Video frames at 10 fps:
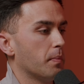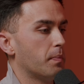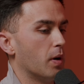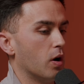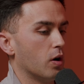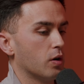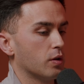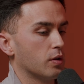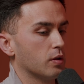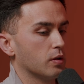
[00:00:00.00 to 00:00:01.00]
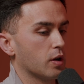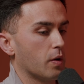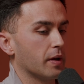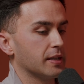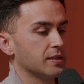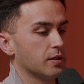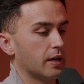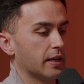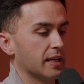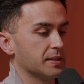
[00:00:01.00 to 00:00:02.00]
But going into,
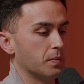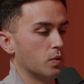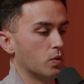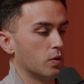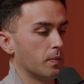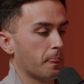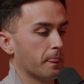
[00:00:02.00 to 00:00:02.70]
I guess, more